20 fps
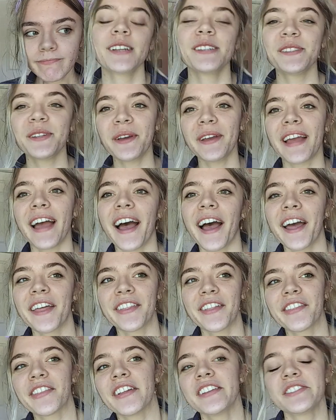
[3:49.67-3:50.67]
So yeah, I
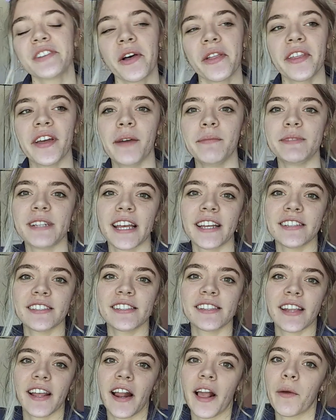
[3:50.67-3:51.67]
think that's all the
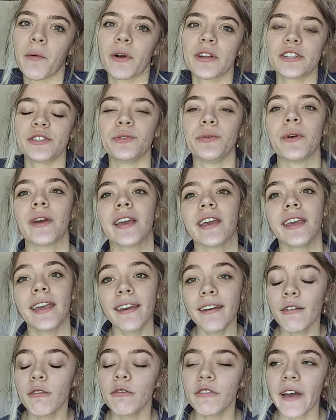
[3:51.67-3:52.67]
updates that I want to
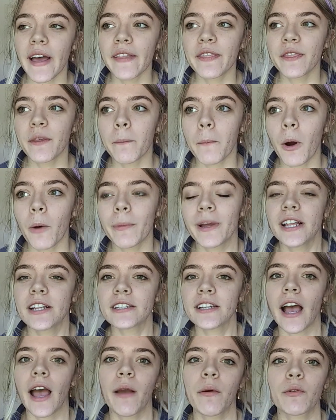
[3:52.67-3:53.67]
give at the
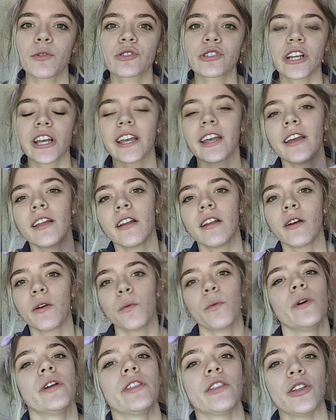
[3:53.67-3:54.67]
moment. I will check in
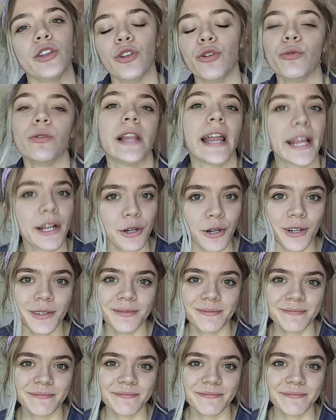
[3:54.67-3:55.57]
with you later.